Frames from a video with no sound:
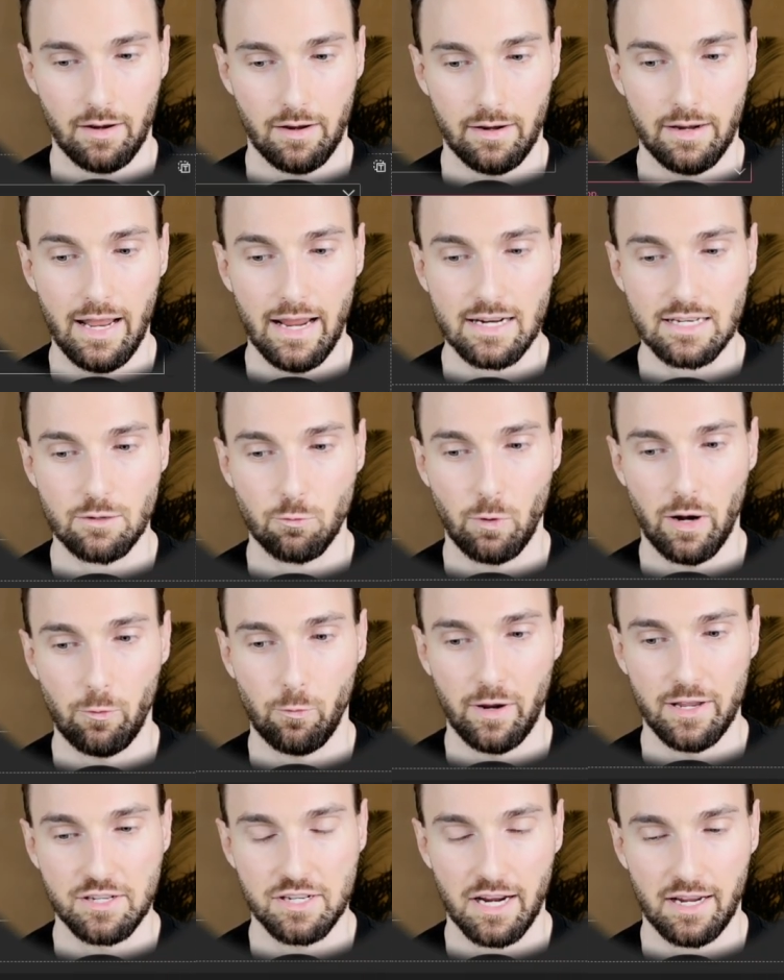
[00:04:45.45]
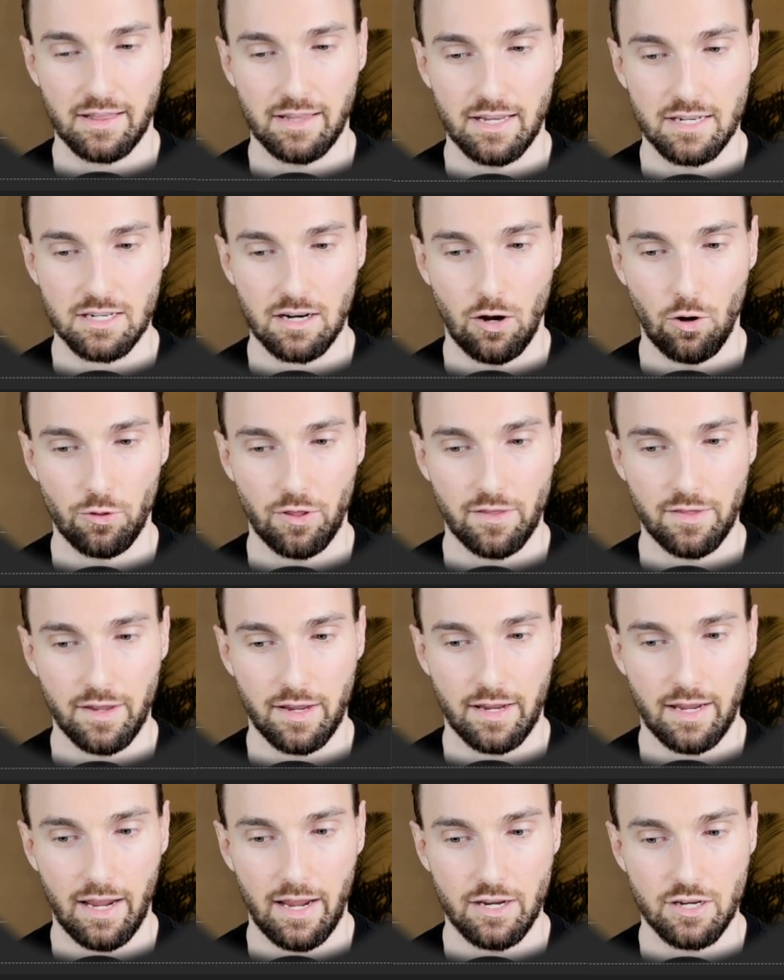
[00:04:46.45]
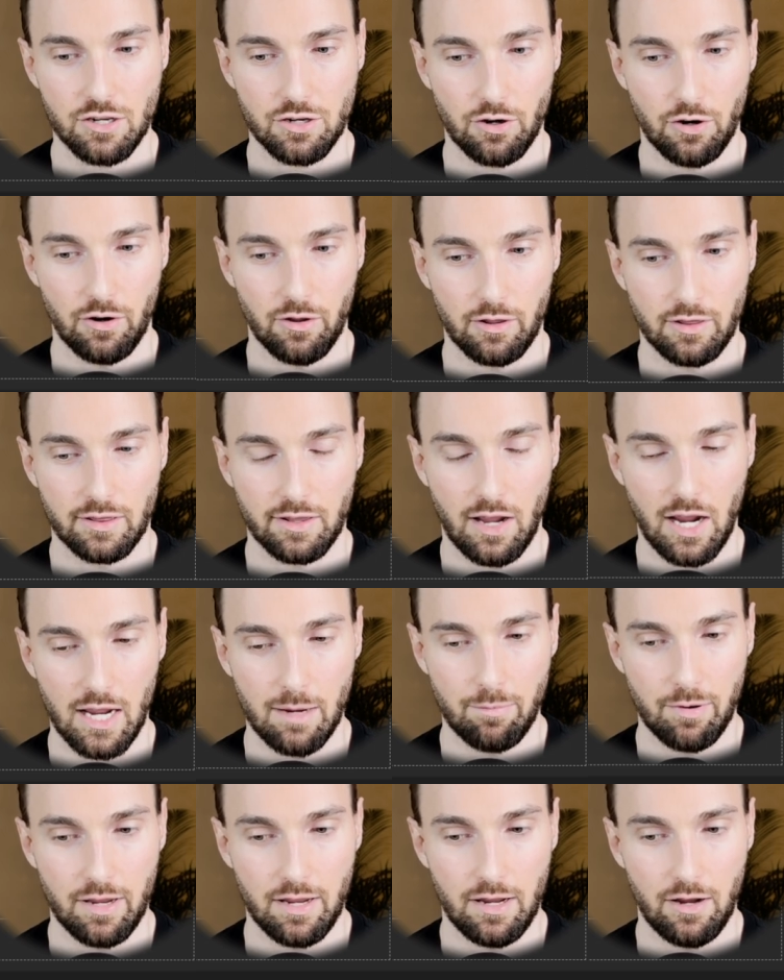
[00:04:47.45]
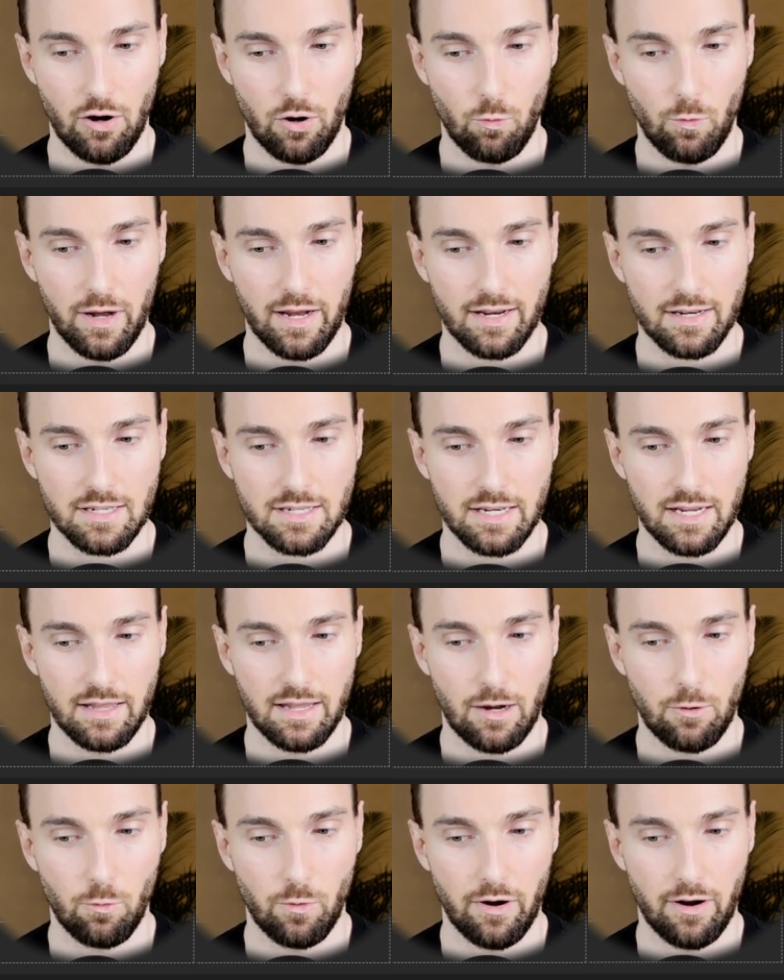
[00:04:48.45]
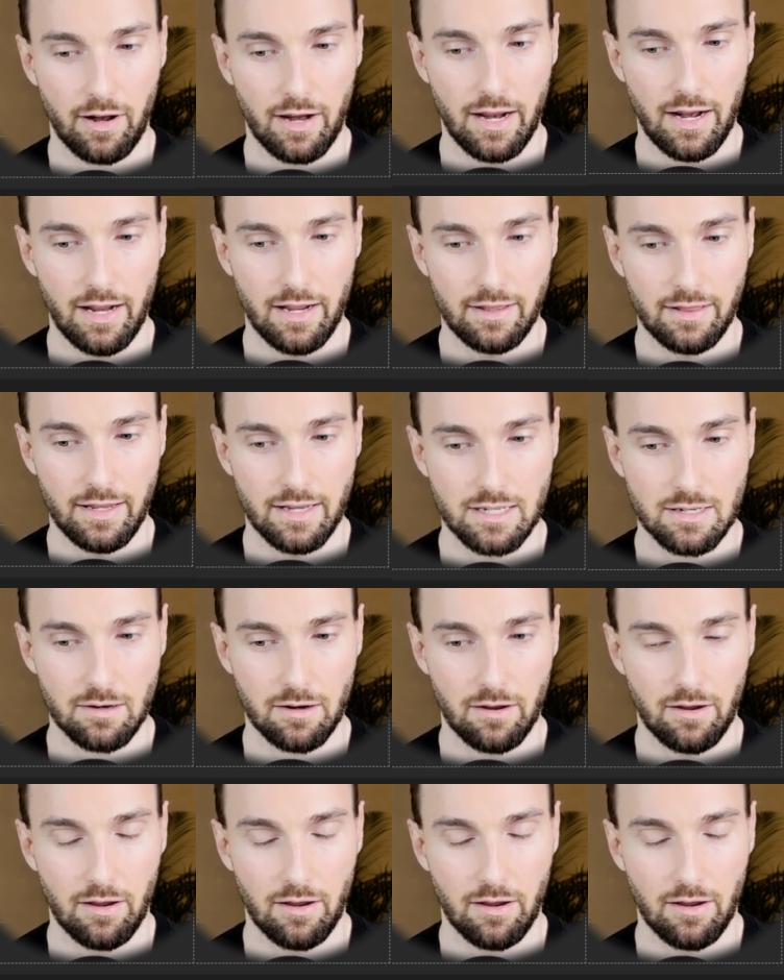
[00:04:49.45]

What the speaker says: Next, when we check this authentication type here, we can see that we're getting this